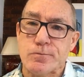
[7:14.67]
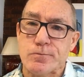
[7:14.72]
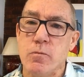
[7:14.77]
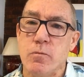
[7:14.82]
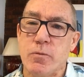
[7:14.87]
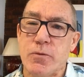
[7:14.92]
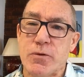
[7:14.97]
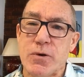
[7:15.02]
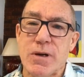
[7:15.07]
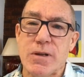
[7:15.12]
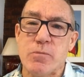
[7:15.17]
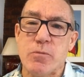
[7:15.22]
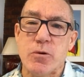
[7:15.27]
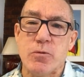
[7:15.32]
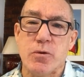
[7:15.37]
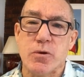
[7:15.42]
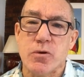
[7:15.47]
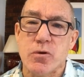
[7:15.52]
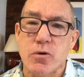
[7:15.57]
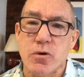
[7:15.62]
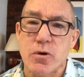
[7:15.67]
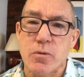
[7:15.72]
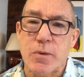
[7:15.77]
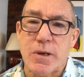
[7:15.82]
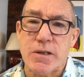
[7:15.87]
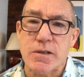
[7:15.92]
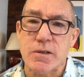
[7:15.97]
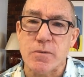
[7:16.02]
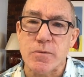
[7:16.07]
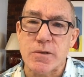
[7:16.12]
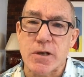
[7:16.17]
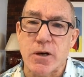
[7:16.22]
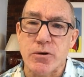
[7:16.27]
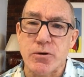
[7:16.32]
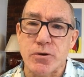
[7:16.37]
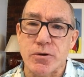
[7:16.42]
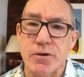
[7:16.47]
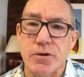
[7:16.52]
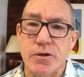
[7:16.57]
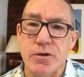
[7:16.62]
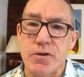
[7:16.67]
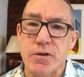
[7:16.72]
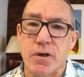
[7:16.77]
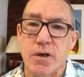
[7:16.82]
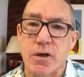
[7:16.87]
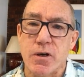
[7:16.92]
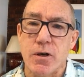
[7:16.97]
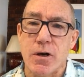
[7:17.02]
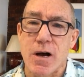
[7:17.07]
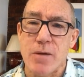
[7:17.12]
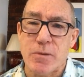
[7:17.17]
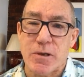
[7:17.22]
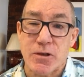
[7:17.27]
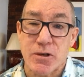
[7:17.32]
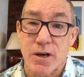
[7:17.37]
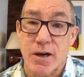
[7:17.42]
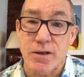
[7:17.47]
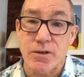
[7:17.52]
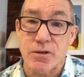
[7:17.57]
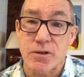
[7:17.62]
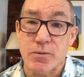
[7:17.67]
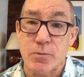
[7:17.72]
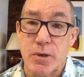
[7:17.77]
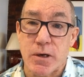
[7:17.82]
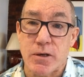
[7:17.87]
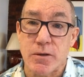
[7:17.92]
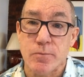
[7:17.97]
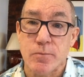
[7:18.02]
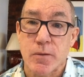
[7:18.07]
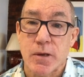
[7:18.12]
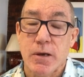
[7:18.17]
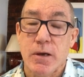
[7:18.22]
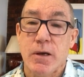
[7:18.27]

throughout the book, we'll talk about some social issues like climate change as well.